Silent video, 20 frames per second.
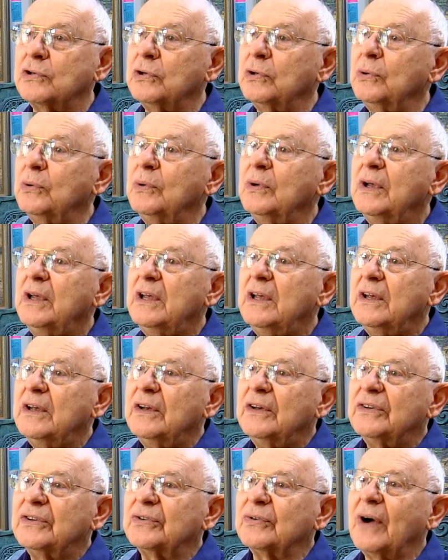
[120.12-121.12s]
II,
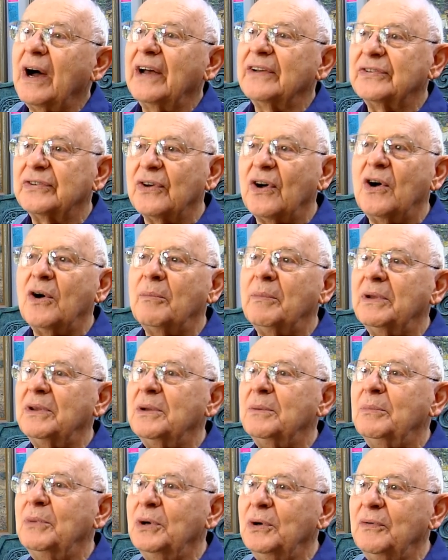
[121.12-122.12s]
so I saw them in the
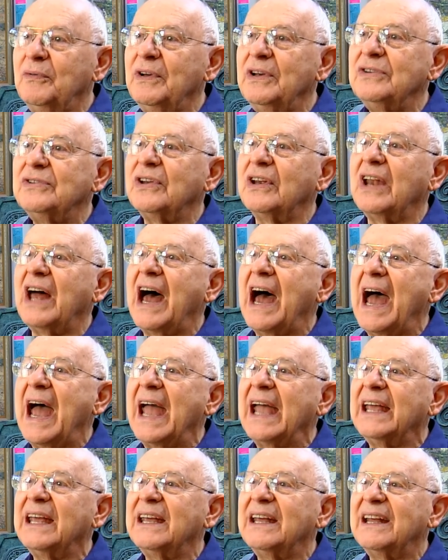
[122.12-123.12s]
movies, and
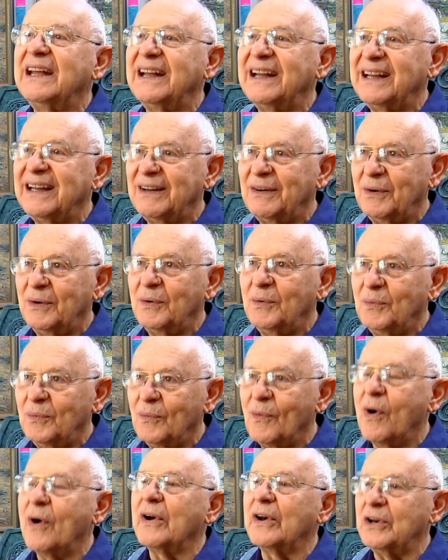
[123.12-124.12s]
I
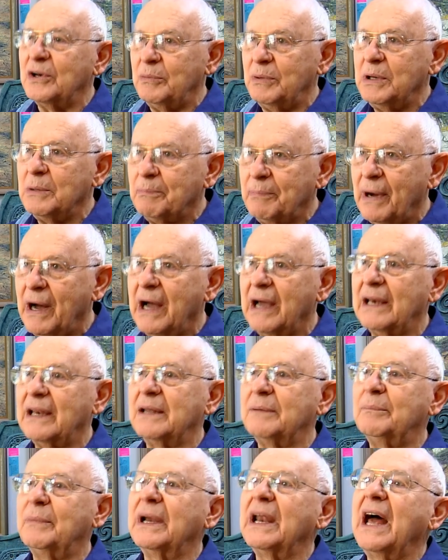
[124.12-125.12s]
wanted to be a
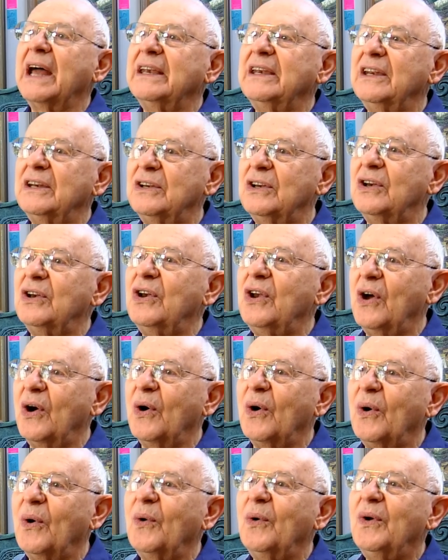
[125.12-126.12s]
pilot, but I didn't
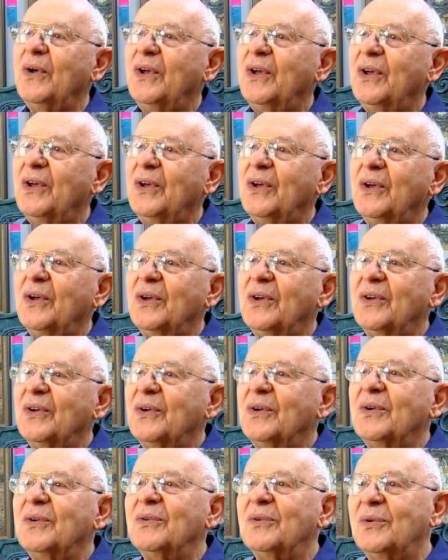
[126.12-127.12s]
know
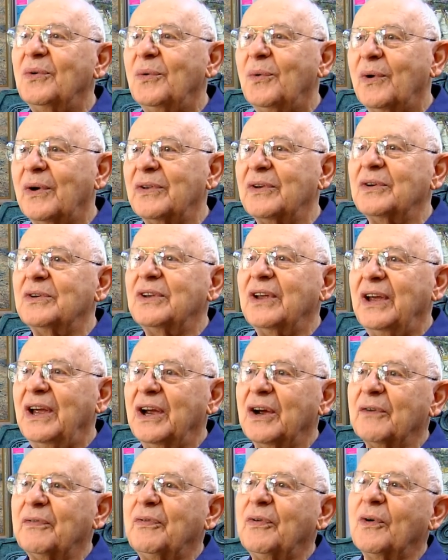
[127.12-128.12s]
whether the
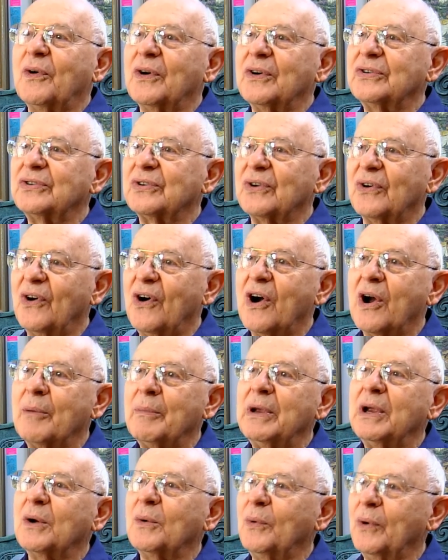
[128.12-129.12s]
Air Force or
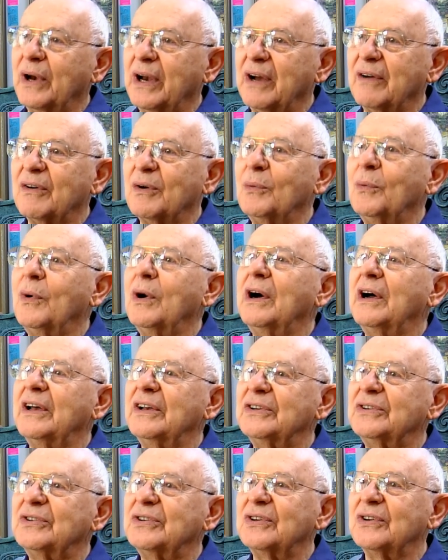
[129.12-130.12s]
Army or whatever it
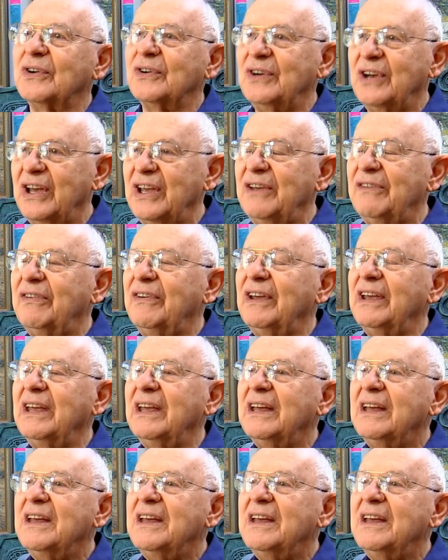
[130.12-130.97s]
was, or Navy.